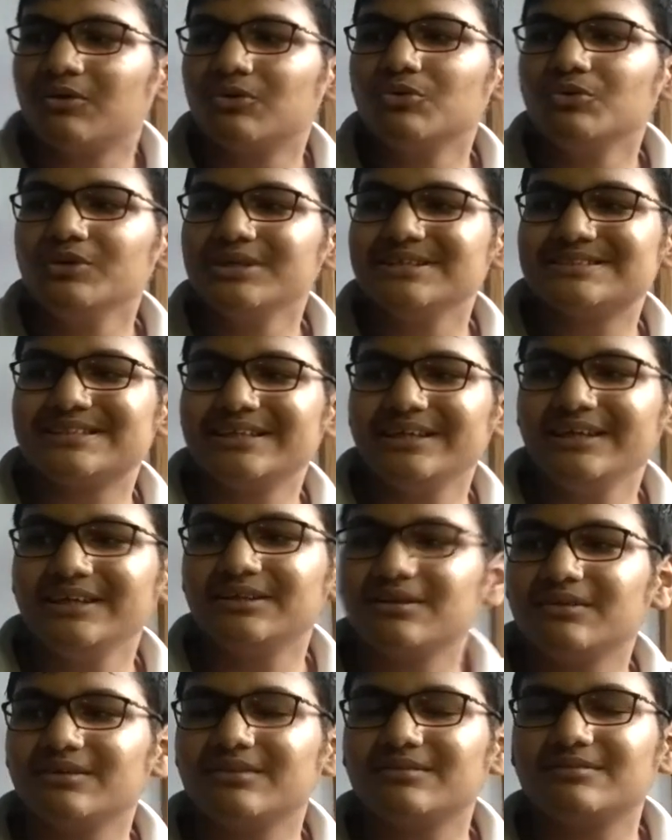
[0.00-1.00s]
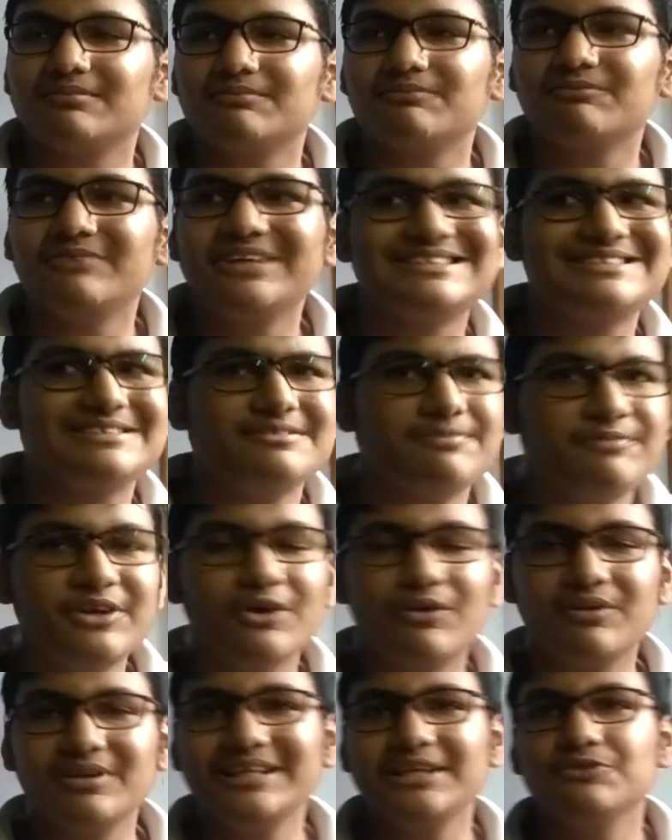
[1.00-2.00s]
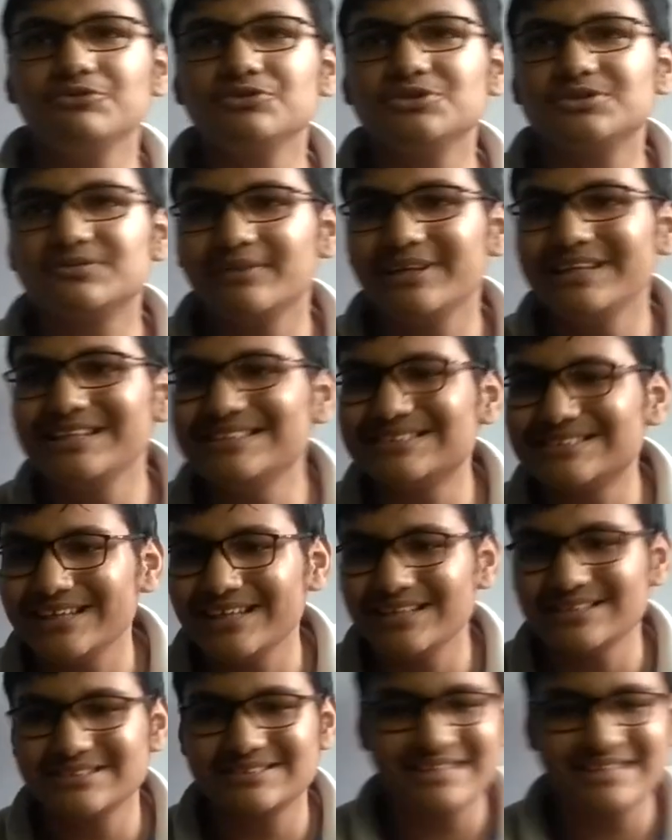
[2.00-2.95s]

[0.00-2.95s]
who is he, we only usually say